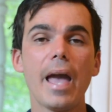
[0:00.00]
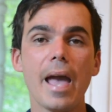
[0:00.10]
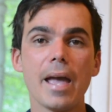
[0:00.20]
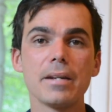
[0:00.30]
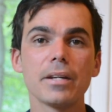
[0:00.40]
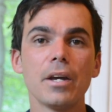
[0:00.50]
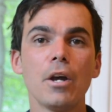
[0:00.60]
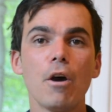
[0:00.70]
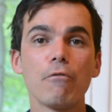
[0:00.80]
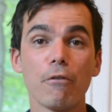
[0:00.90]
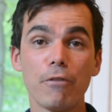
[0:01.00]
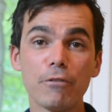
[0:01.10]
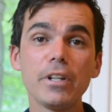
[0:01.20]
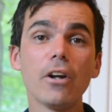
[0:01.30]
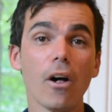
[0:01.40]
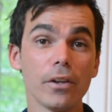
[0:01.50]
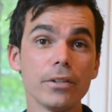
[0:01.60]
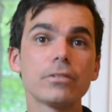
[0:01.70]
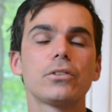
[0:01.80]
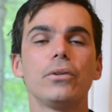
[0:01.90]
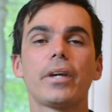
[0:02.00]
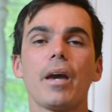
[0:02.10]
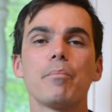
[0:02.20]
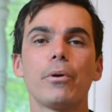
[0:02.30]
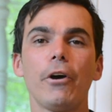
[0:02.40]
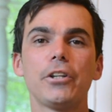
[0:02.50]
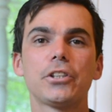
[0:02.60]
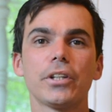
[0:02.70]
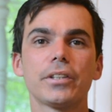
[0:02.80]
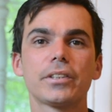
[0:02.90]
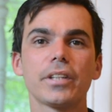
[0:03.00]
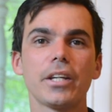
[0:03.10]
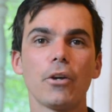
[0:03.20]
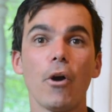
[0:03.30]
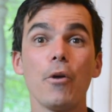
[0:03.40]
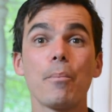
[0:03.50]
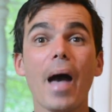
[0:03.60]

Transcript: and for $50 you can purchase your own